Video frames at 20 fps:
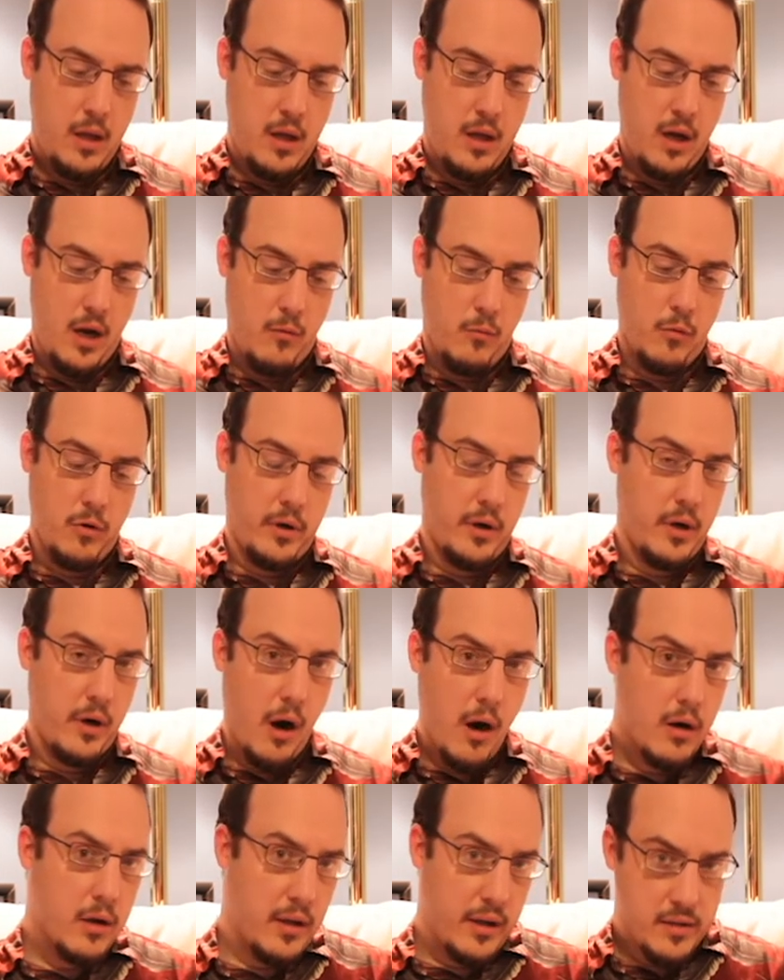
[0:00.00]
Now,
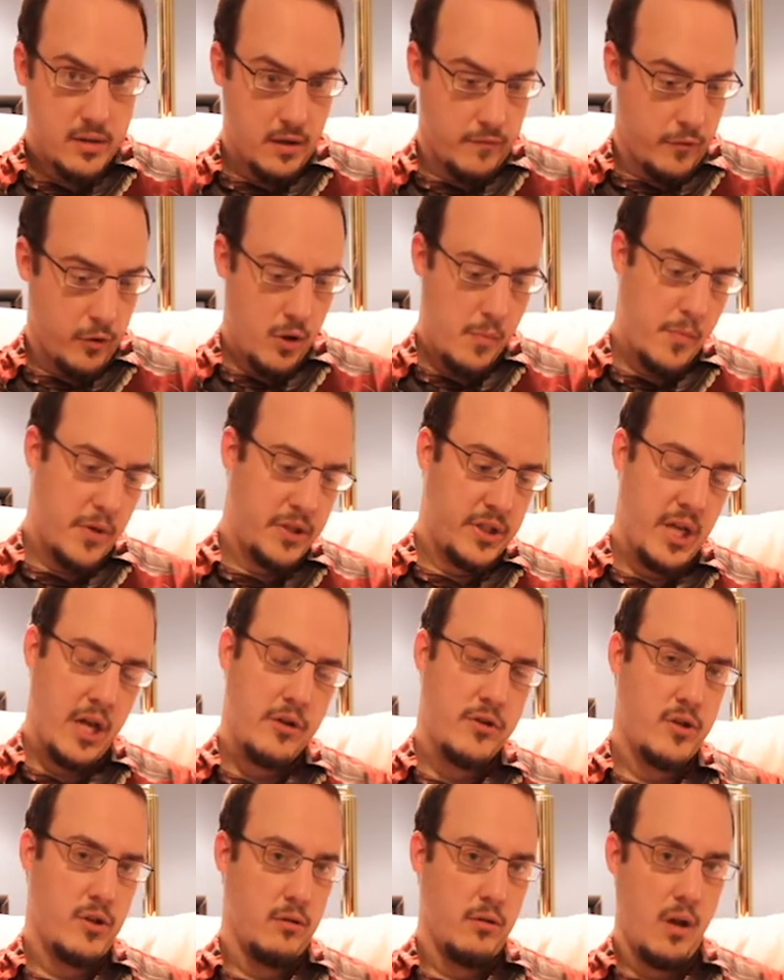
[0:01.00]
regardless of her
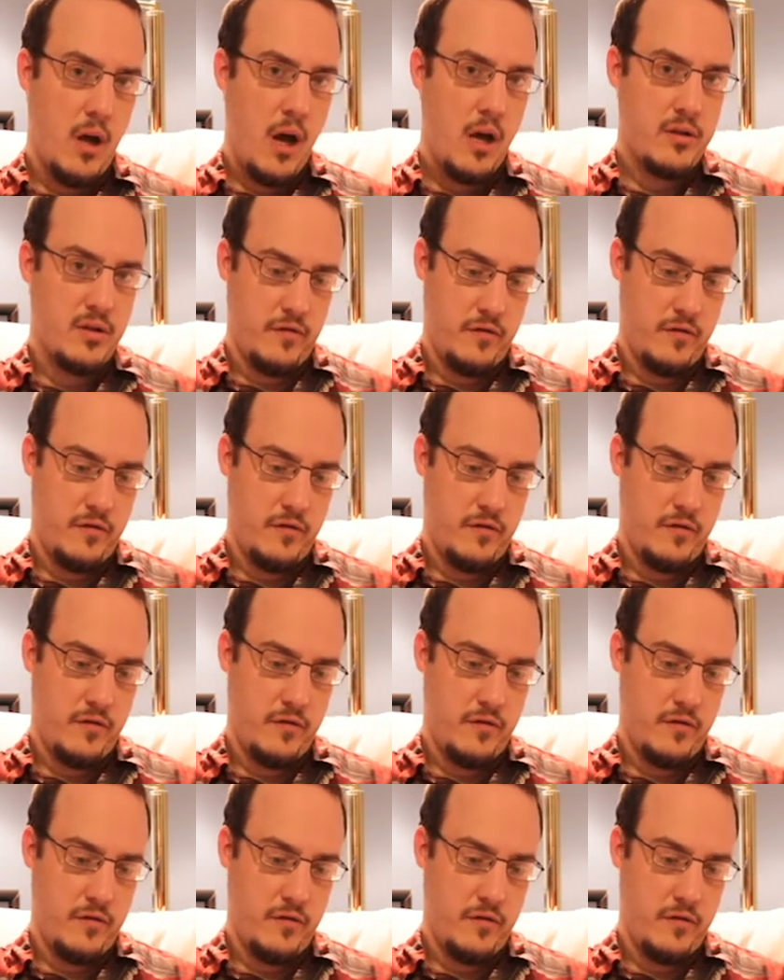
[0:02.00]
potential loss